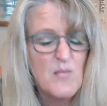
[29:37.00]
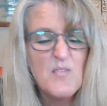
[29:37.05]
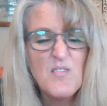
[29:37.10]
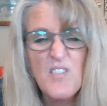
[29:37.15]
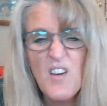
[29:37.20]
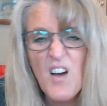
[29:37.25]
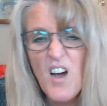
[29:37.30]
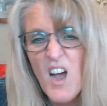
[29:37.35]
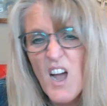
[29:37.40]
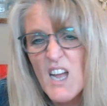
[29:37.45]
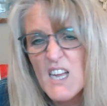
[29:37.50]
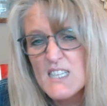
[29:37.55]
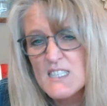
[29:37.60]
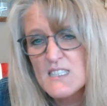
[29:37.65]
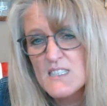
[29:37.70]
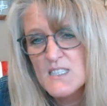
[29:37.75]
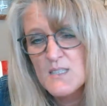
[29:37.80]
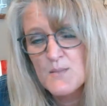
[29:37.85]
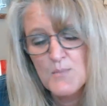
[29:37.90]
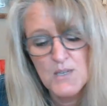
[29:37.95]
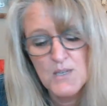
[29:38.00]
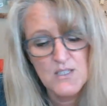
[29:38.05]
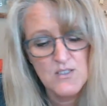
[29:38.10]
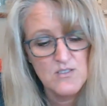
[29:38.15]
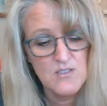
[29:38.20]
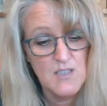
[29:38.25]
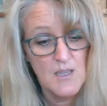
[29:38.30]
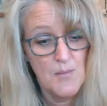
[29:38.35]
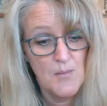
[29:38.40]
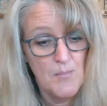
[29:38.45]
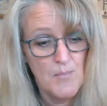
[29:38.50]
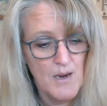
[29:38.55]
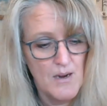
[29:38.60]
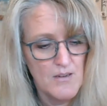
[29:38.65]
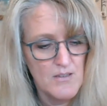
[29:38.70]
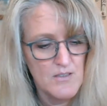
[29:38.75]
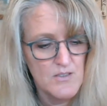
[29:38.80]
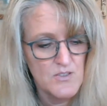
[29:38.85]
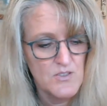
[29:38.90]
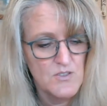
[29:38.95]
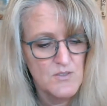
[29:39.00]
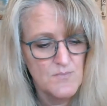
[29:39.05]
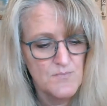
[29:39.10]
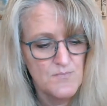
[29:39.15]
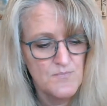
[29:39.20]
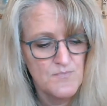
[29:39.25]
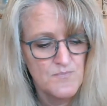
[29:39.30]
"Fine," he muttered, embarrassed.